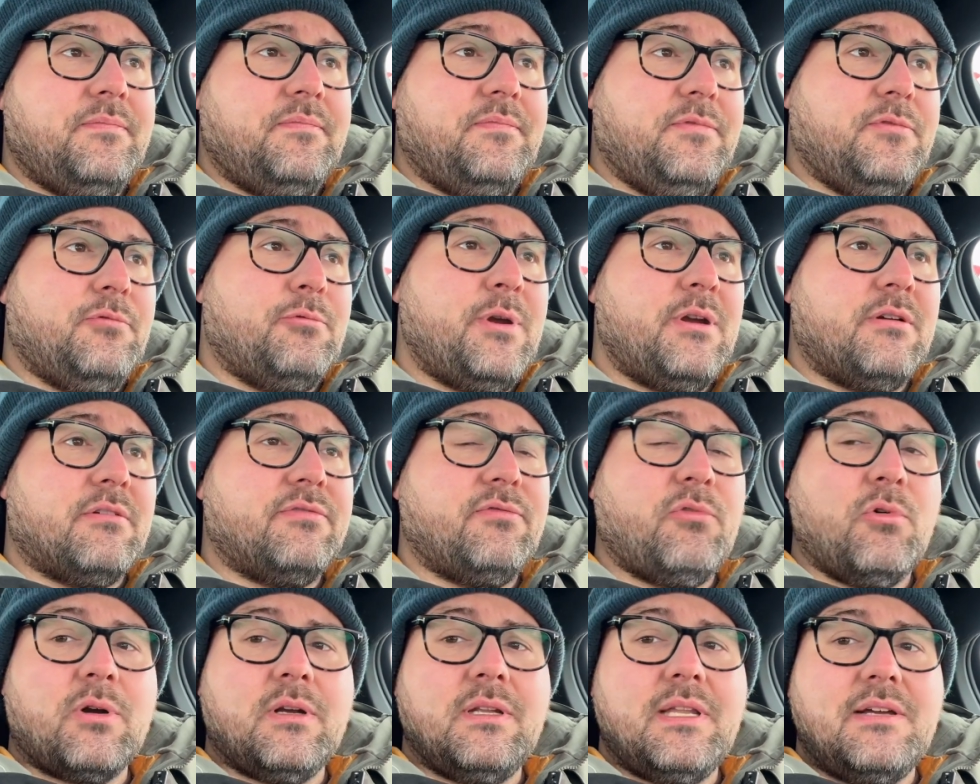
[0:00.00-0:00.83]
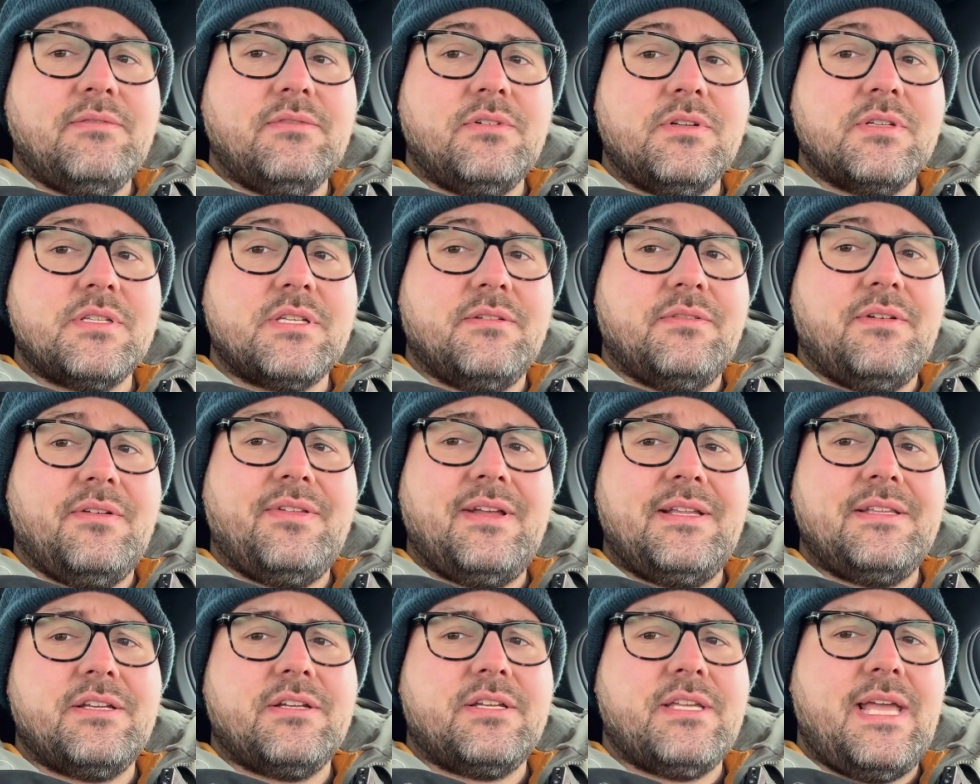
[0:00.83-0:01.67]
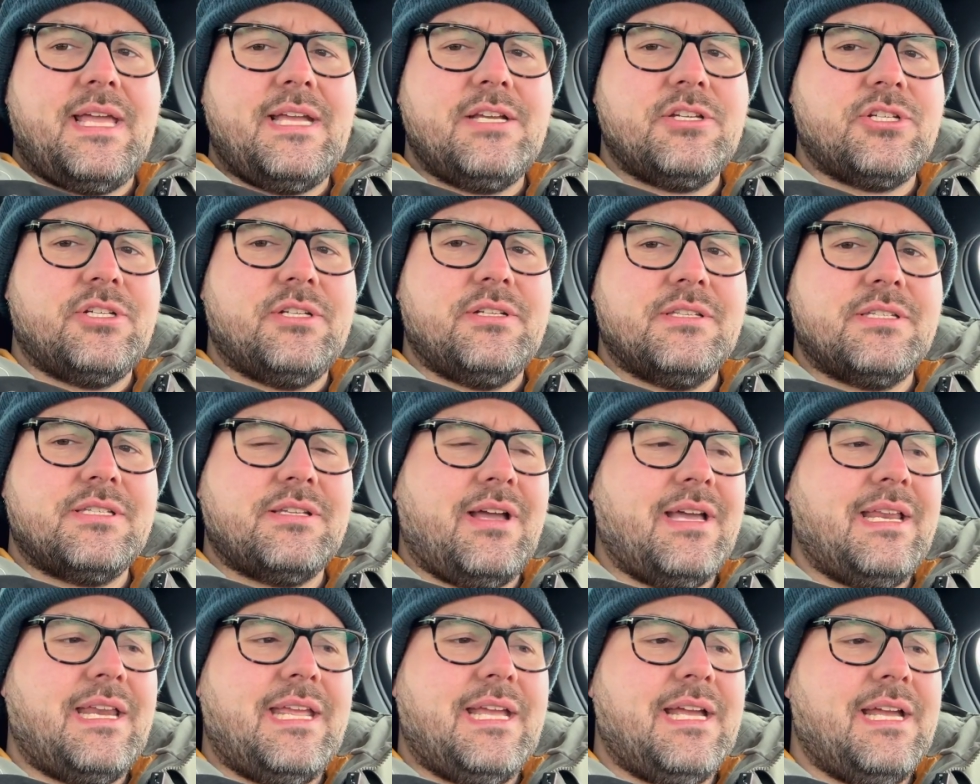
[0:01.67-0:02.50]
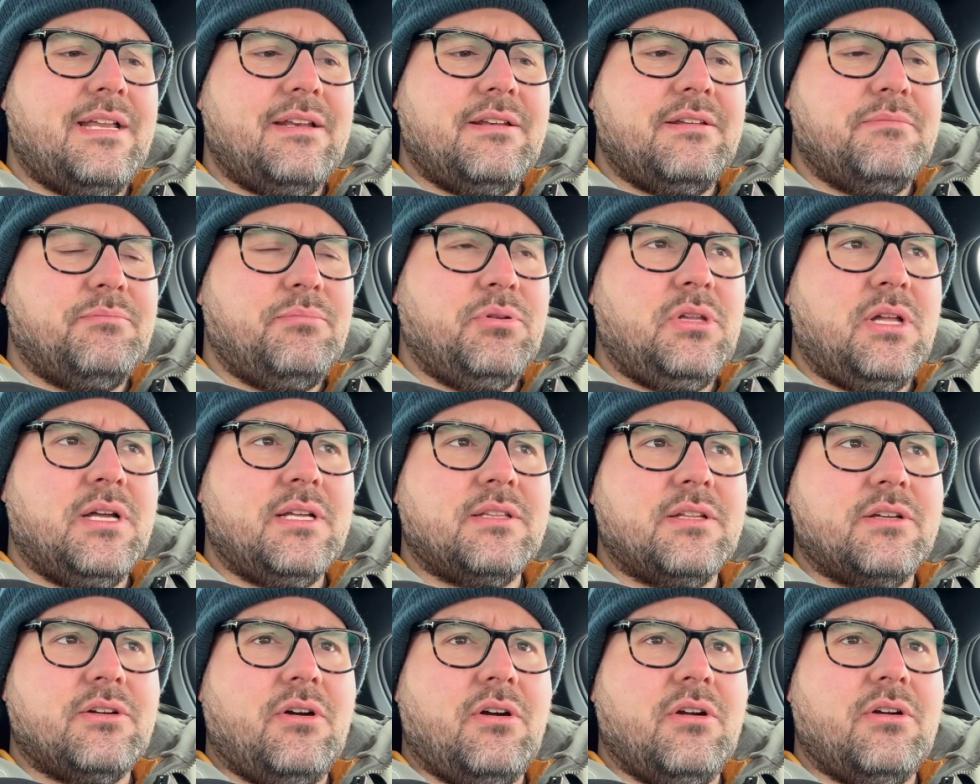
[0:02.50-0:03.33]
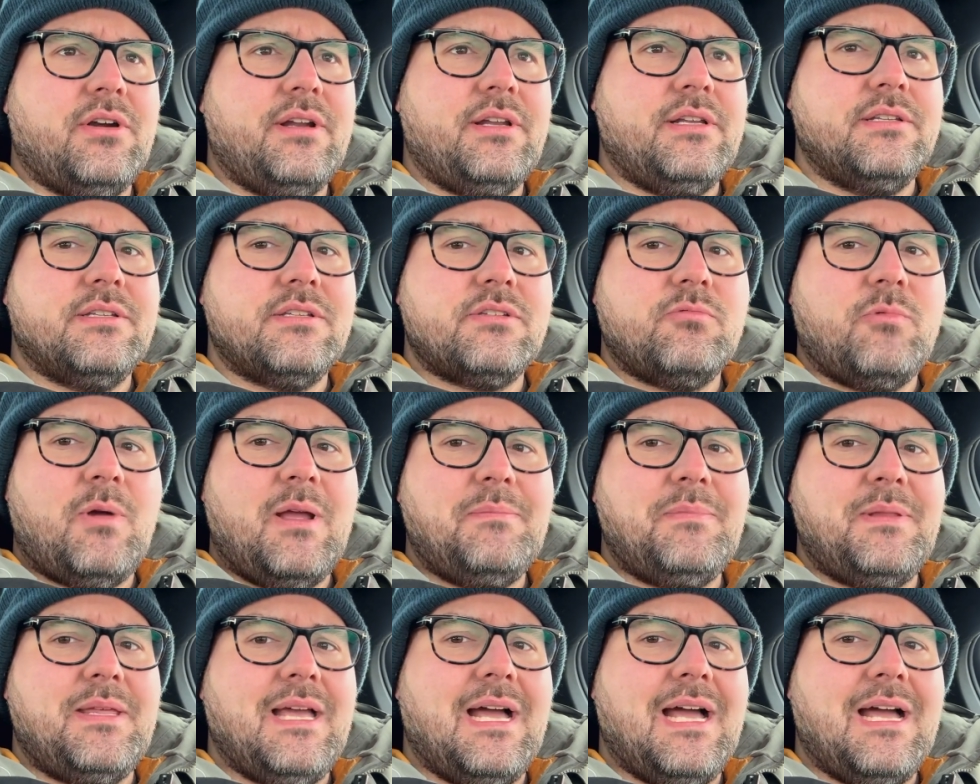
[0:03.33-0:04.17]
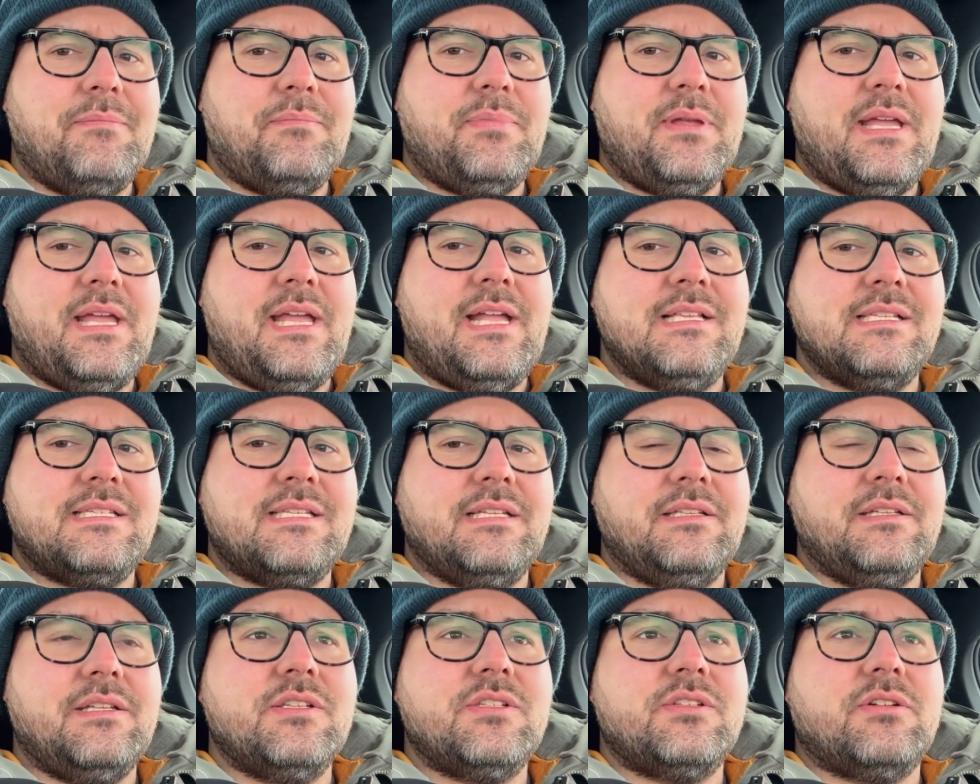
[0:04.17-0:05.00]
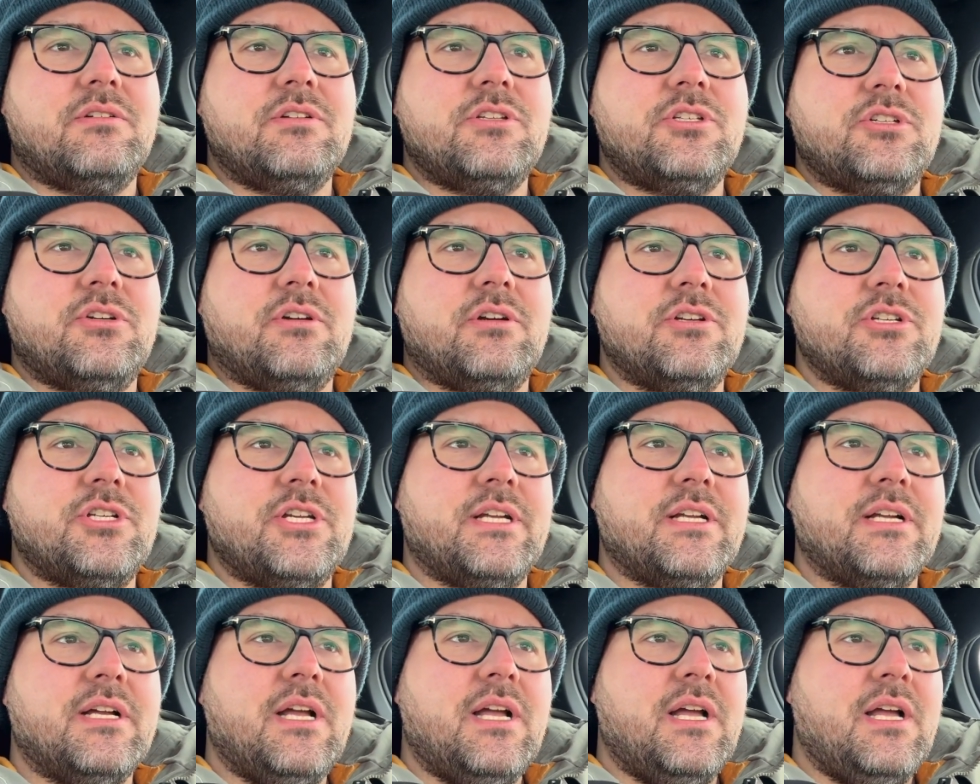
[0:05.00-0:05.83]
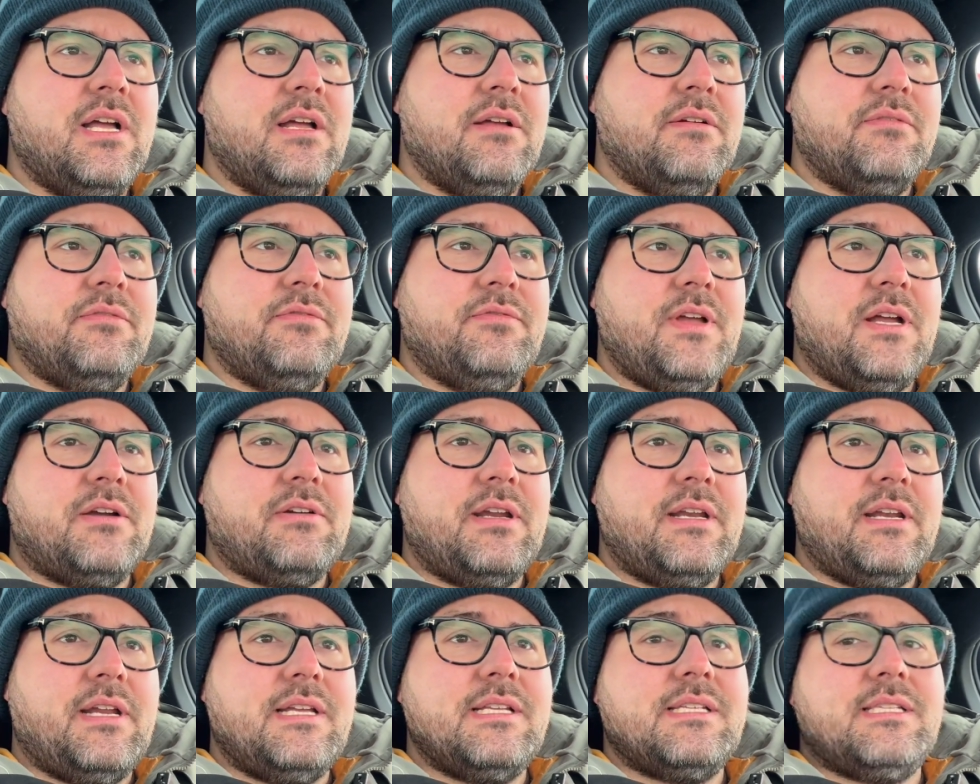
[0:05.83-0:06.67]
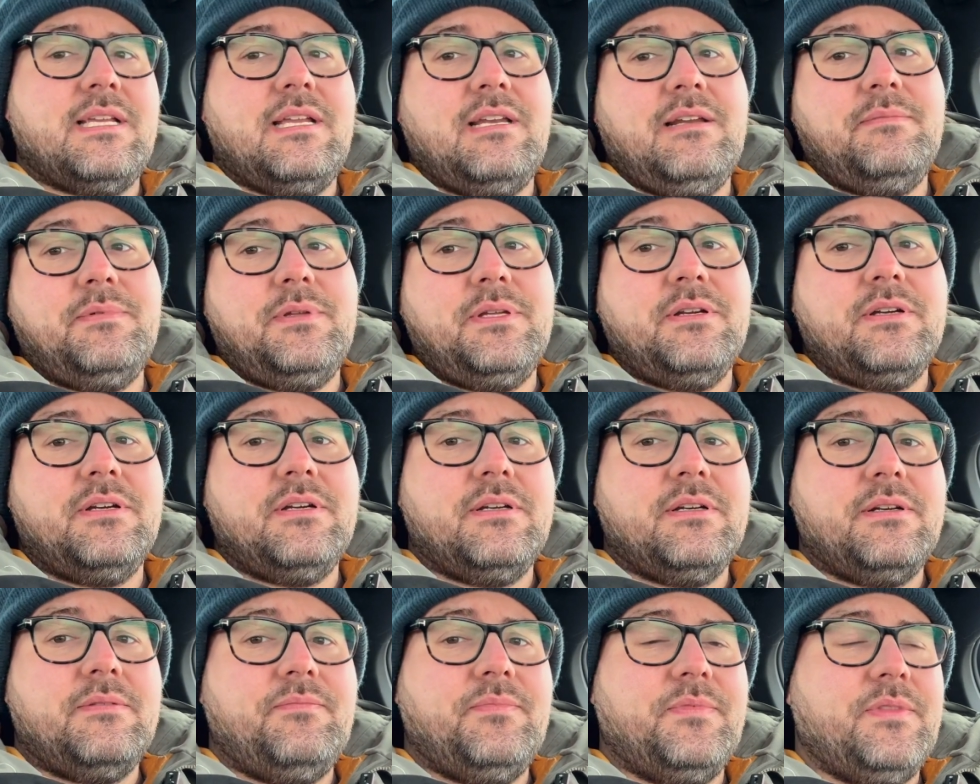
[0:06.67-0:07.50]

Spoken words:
3 or 4 levels of authentication and signing in. Plug the car in, swipe the app, instantly starts charging. Very nice setup here.